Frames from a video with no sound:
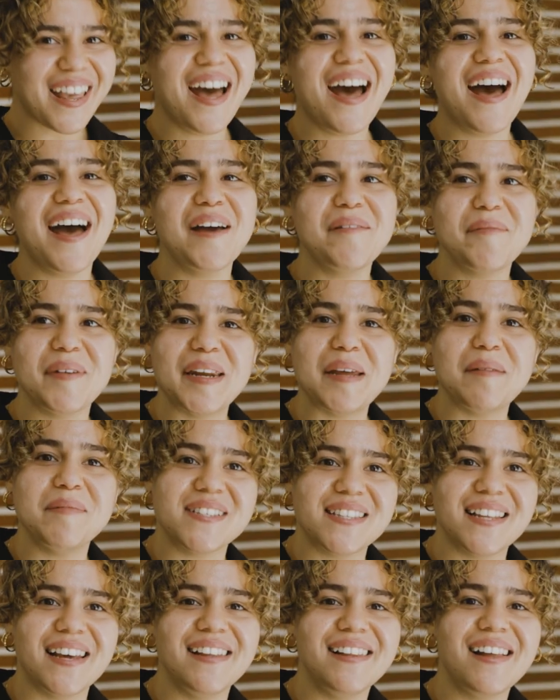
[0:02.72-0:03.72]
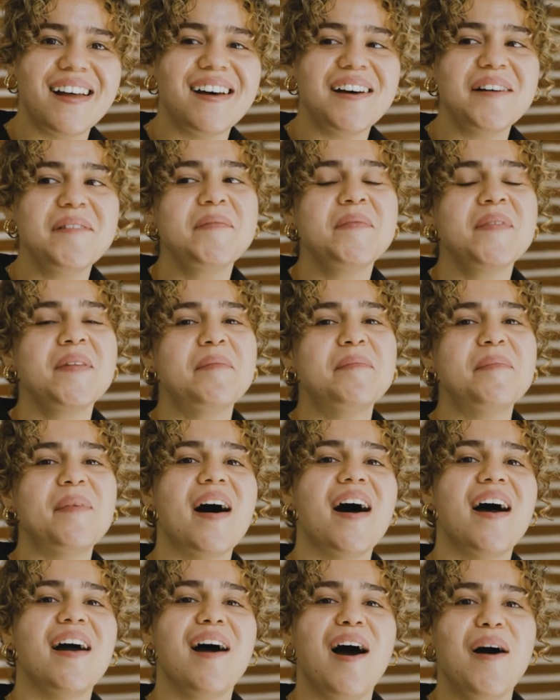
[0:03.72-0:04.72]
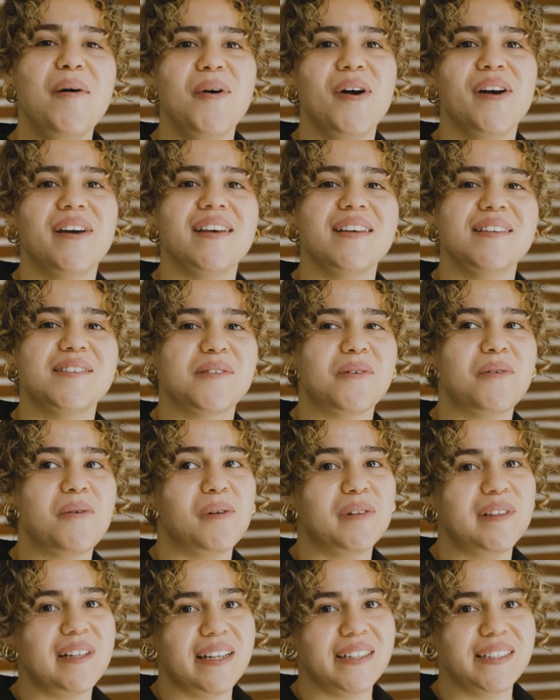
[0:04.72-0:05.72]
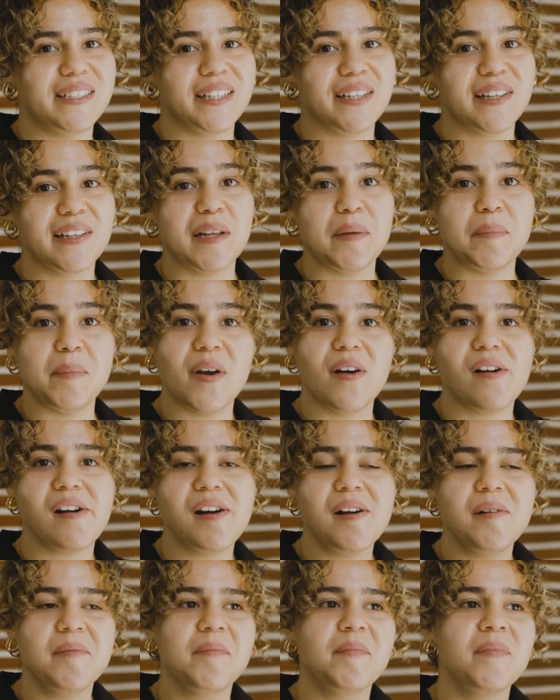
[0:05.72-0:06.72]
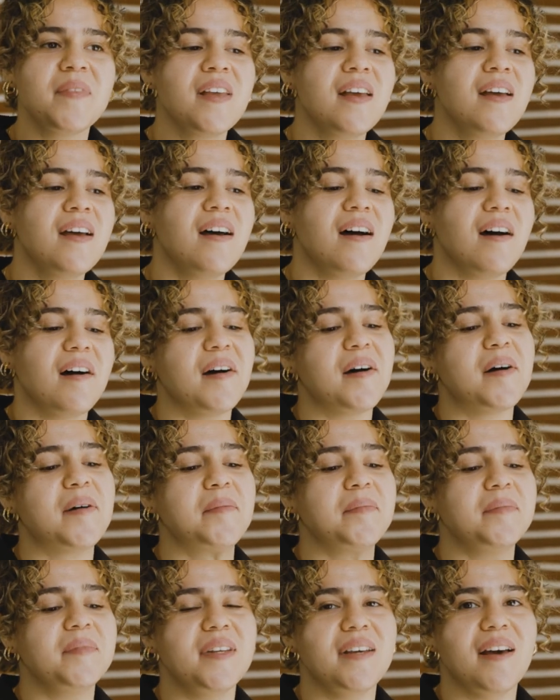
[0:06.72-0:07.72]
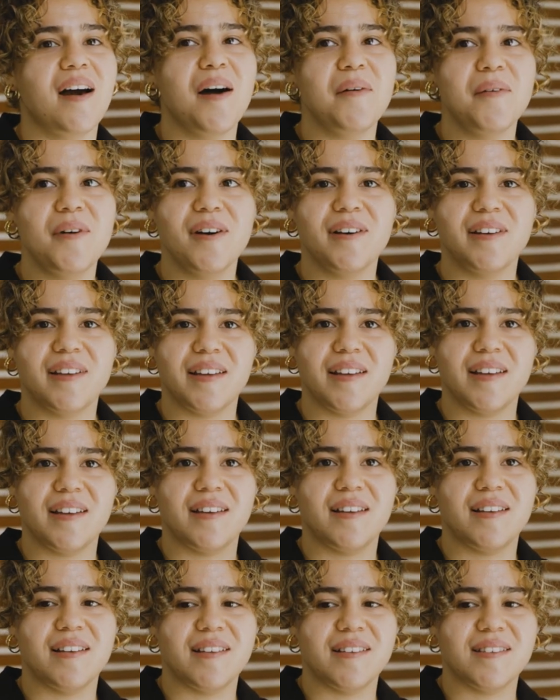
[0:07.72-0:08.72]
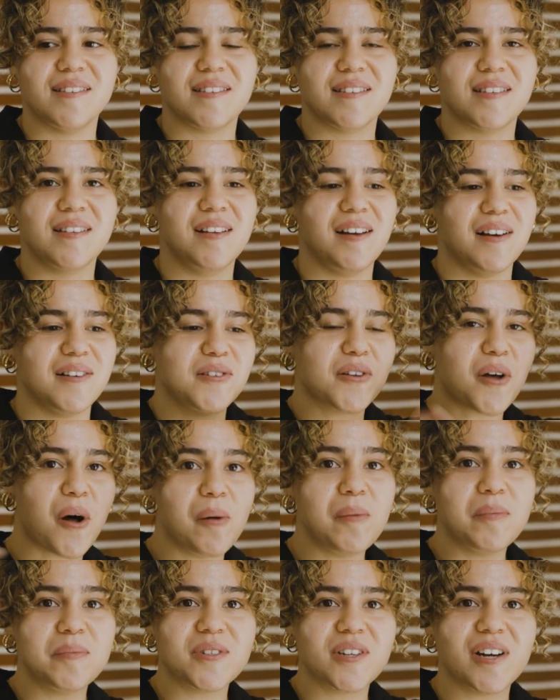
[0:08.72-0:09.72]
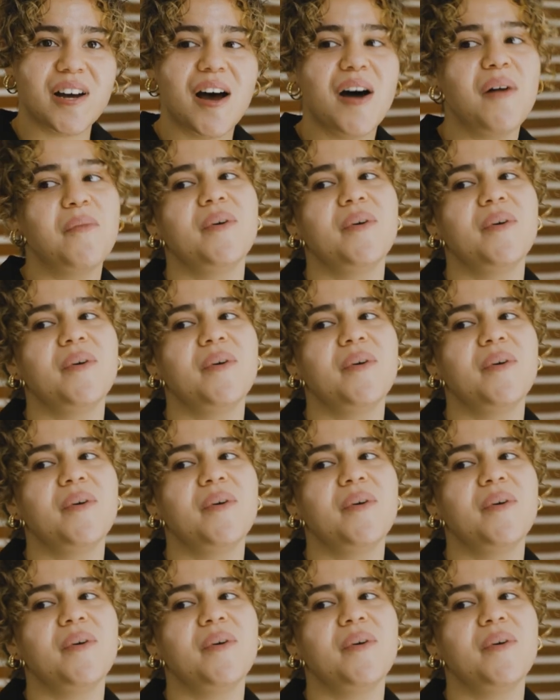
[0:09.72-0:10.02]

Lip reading: Hi, my name's Leyla. My artwork is called Lenticular Mirror. The artwork is a sculpture